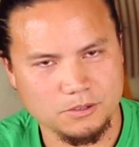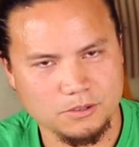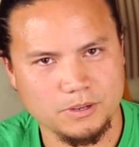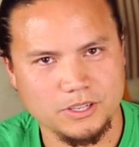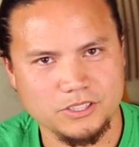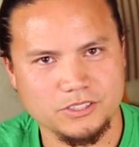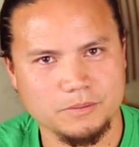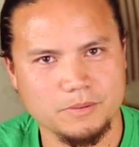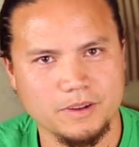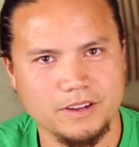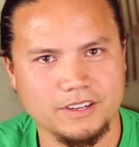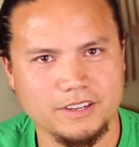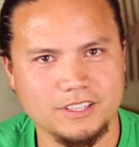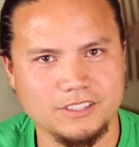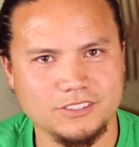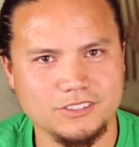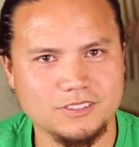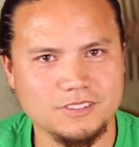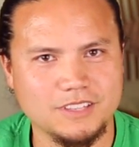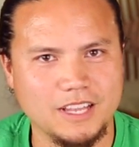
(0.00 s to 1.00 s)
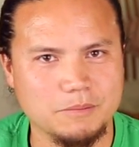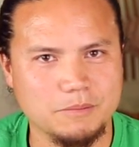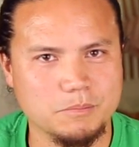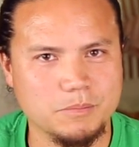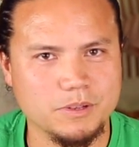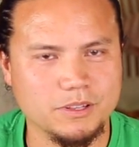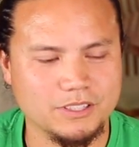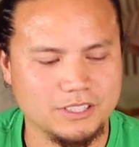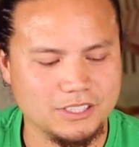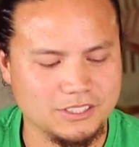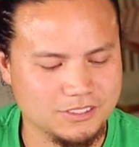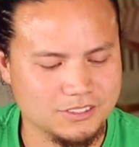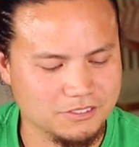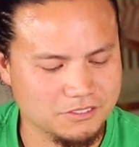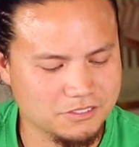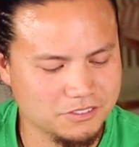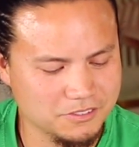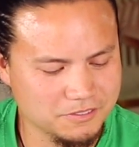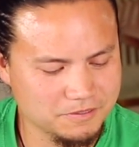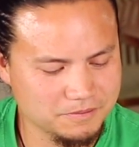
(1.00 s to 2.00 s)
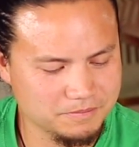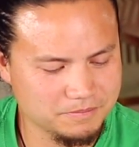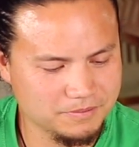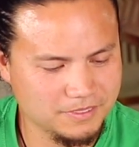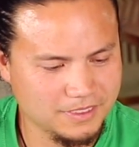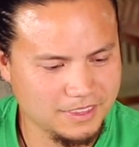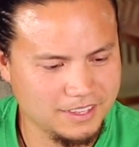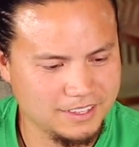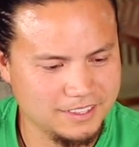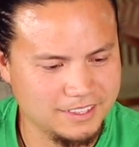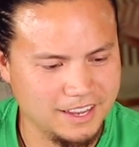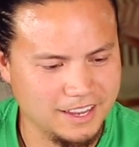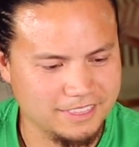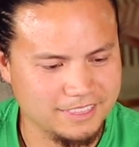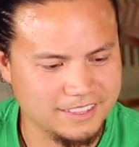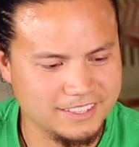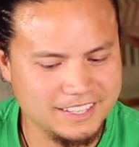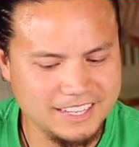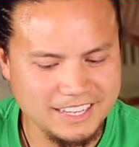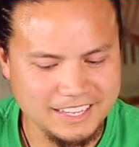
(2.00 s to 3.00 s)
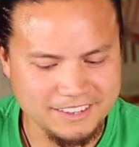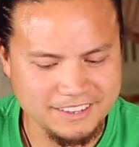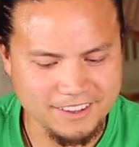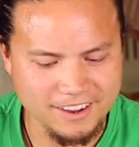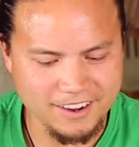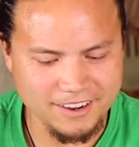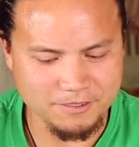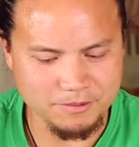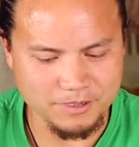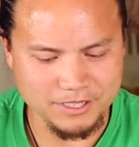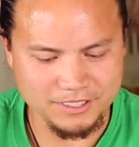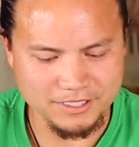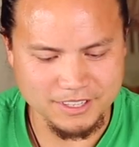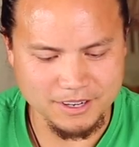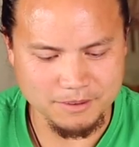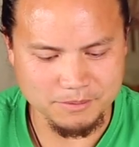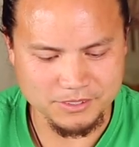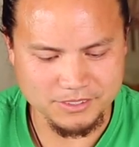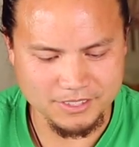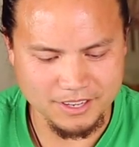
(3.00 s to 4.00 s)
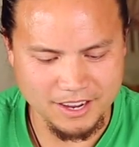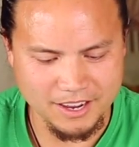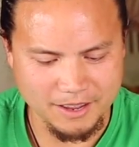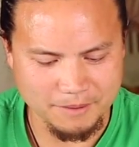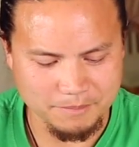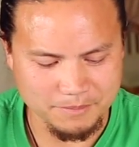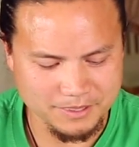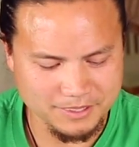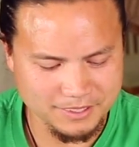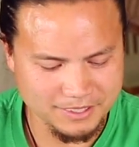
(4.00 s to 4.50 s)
question about his capabilities of getting the deed done when it comes time.